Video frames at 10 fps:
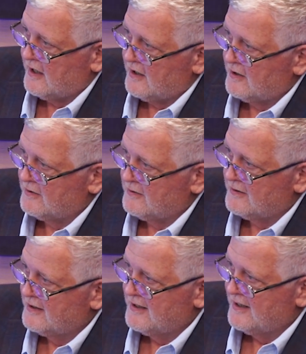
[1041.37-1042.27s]
Uh,
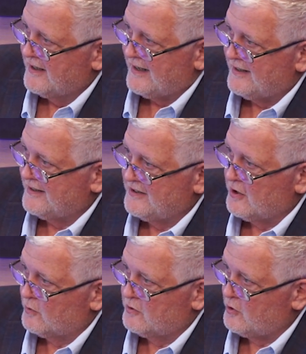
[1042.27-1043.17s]

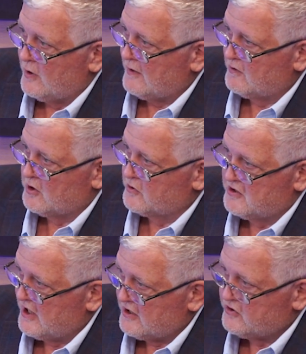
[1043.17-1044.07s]
do you have a little
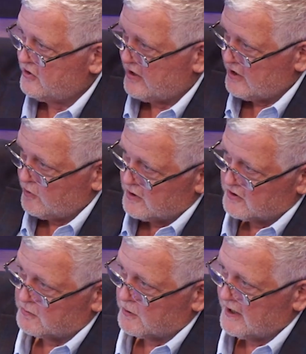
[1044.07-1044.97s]
dust that you
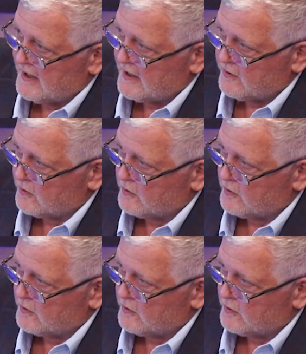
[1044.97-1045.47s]
can spread out,